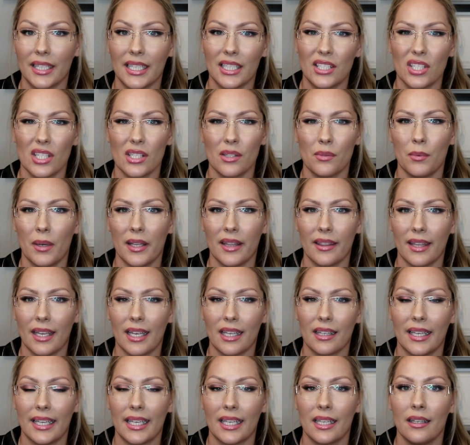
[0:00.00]
It's just one thing,
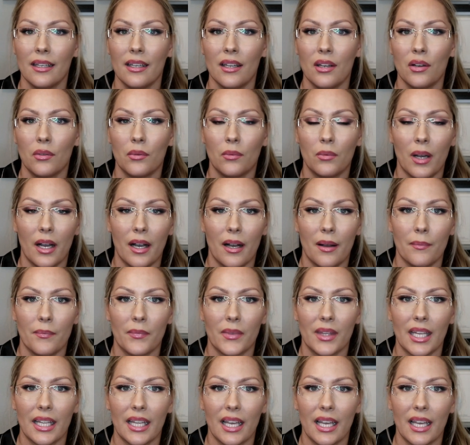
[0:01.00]
like um,